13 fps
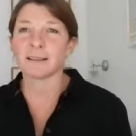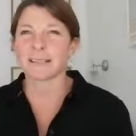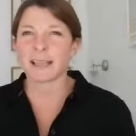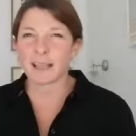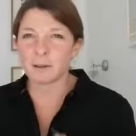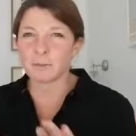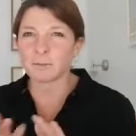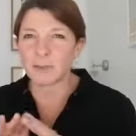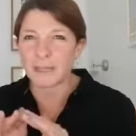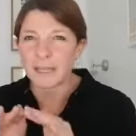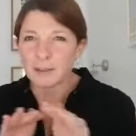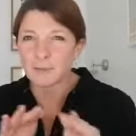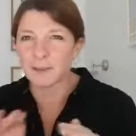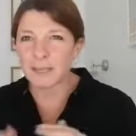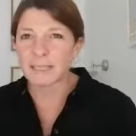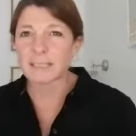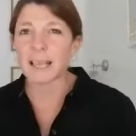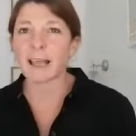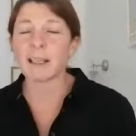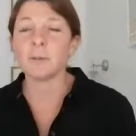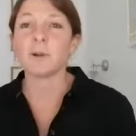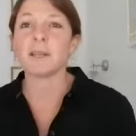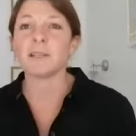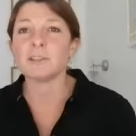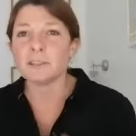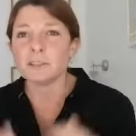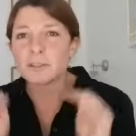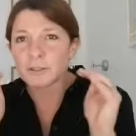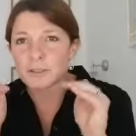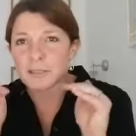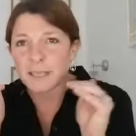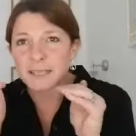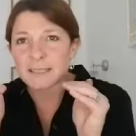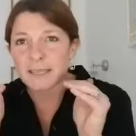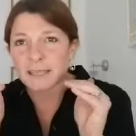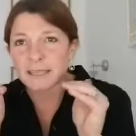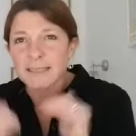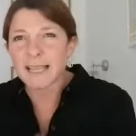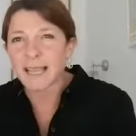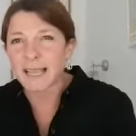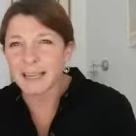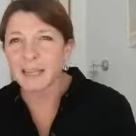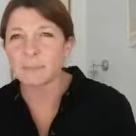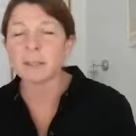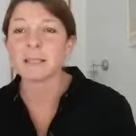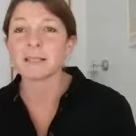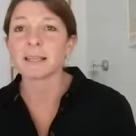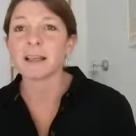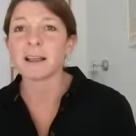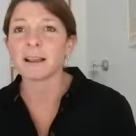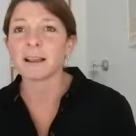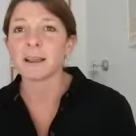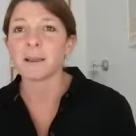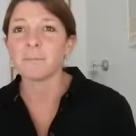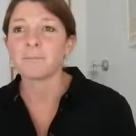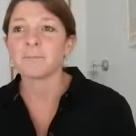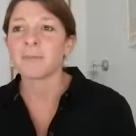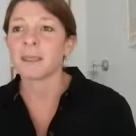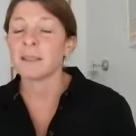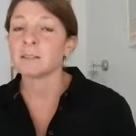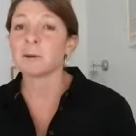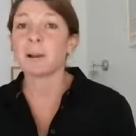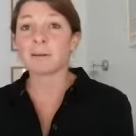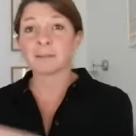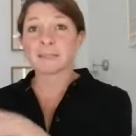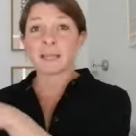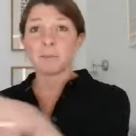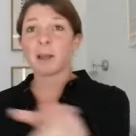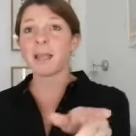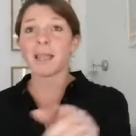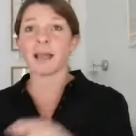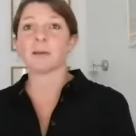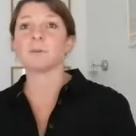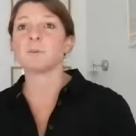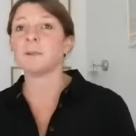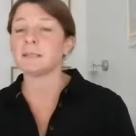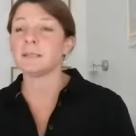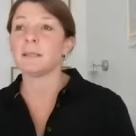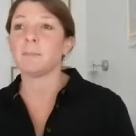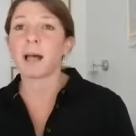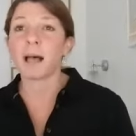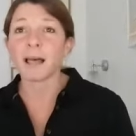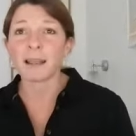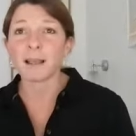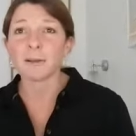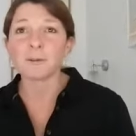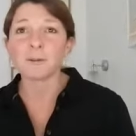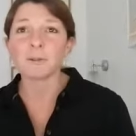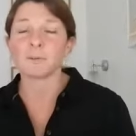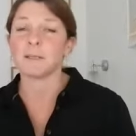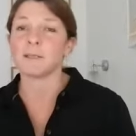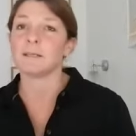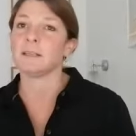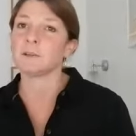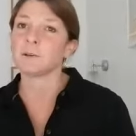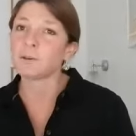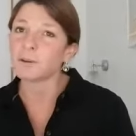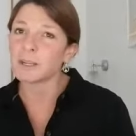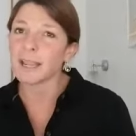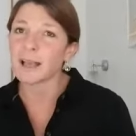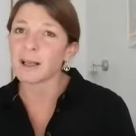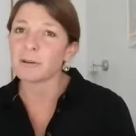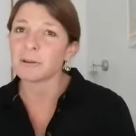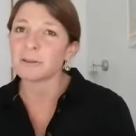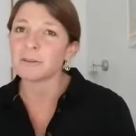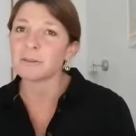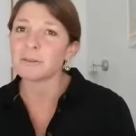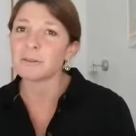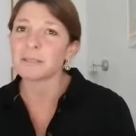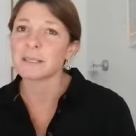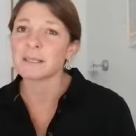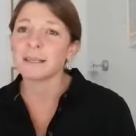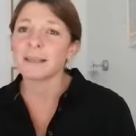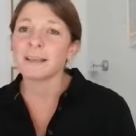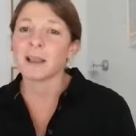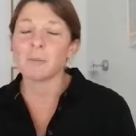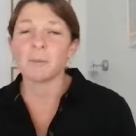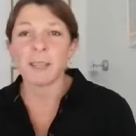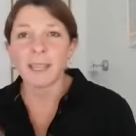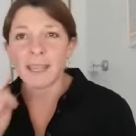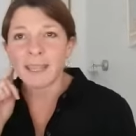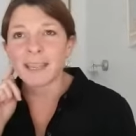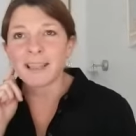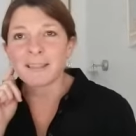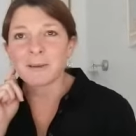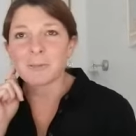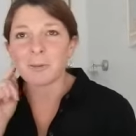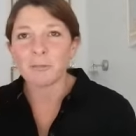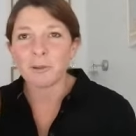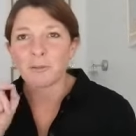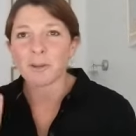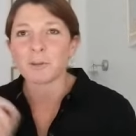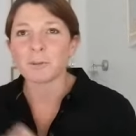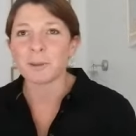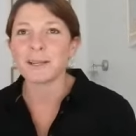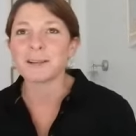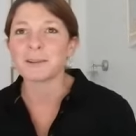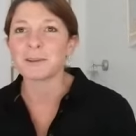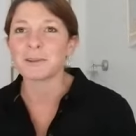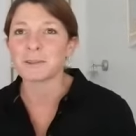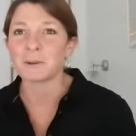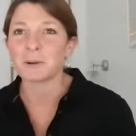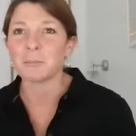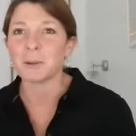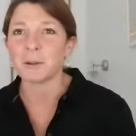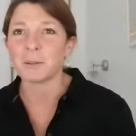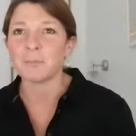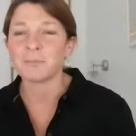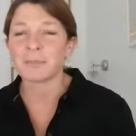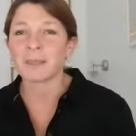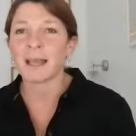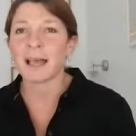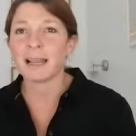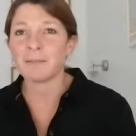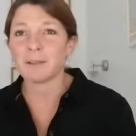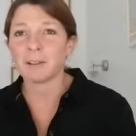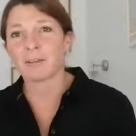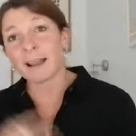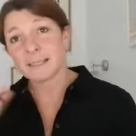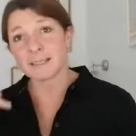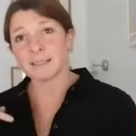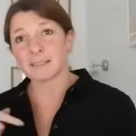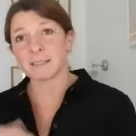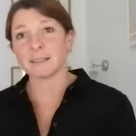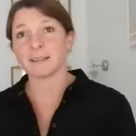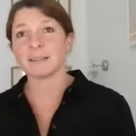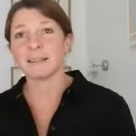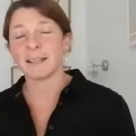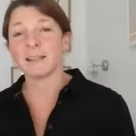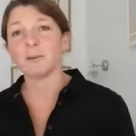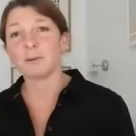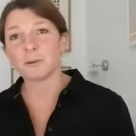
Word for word: kind of evening time when it's just getting a little tiny bit darker. So outside my house, we see barn owls, we see tawny owls, and we hear them when we've got the windows open. I live in Grassington in the